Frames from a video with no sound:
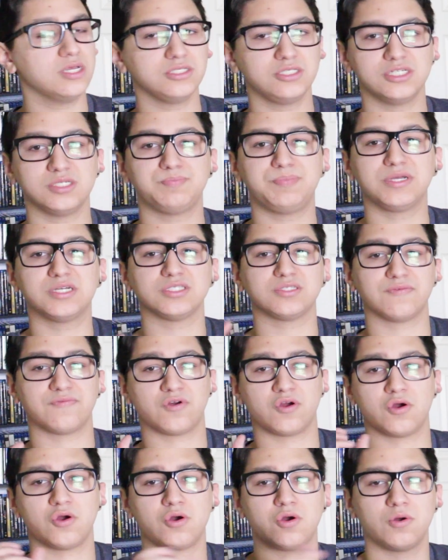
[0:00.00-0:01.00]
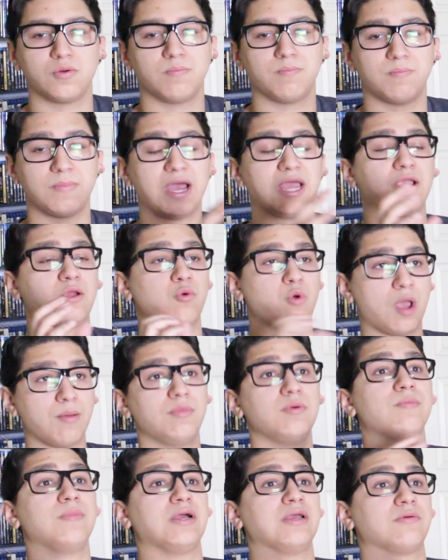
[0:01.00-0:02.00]
just because of her, my
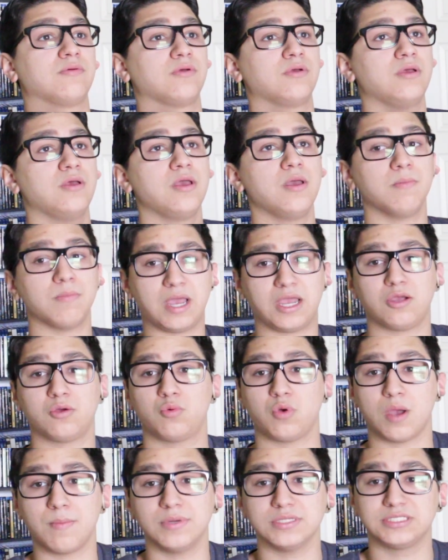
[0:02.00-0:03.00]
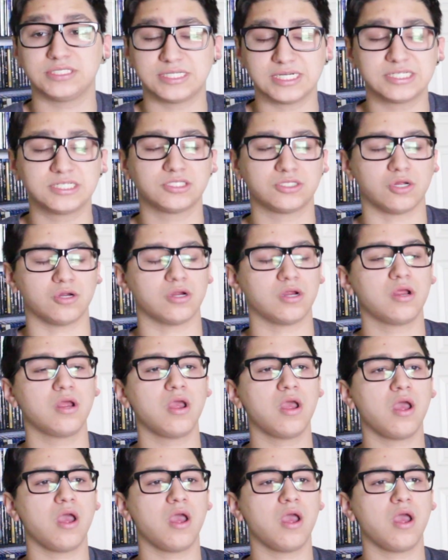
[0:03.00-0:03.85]
grandma's sister,